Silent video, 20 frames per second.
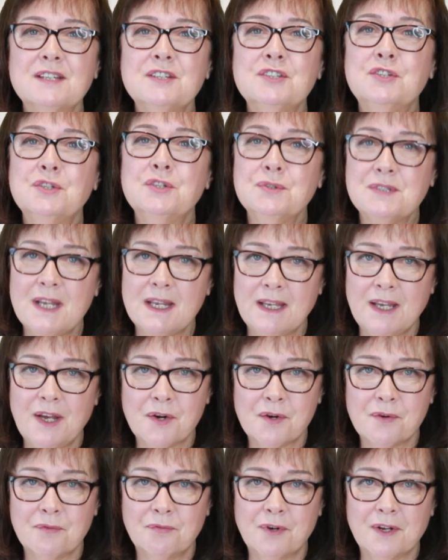do take care
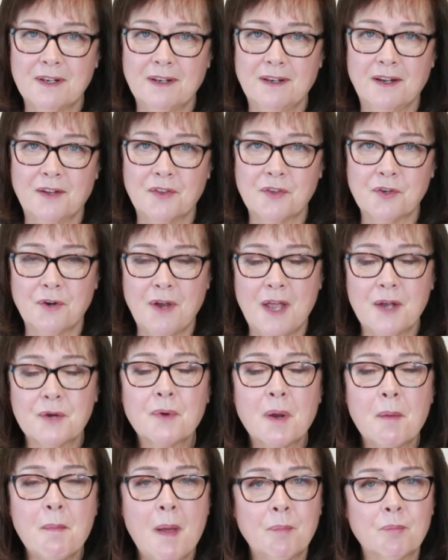of one another, and
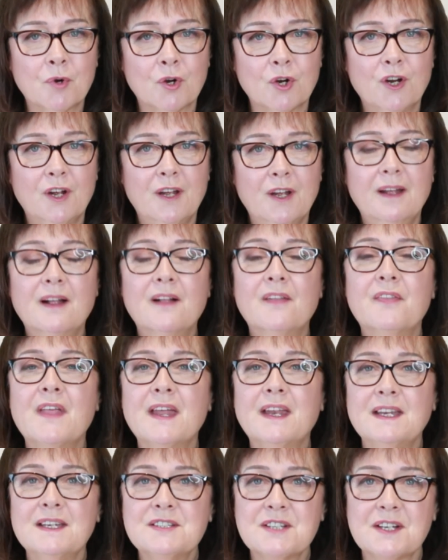remember that
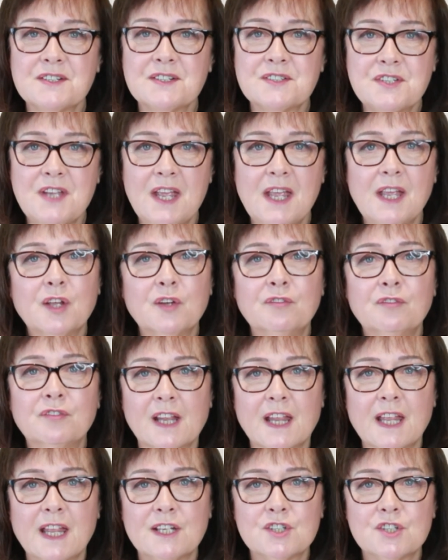it does take a
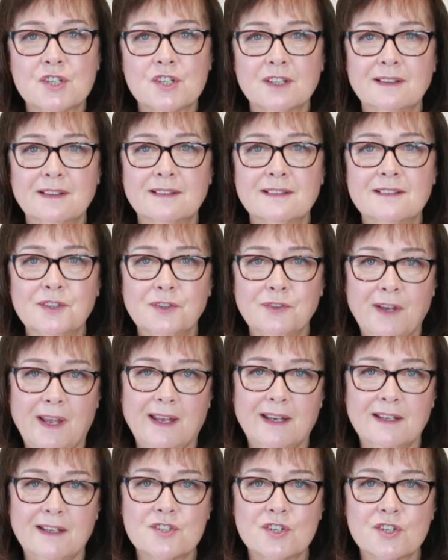village to
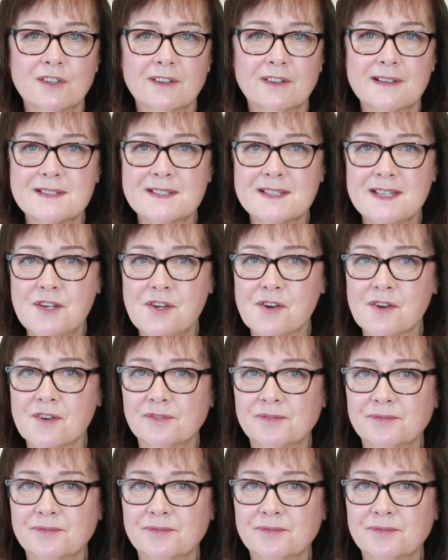age a senior.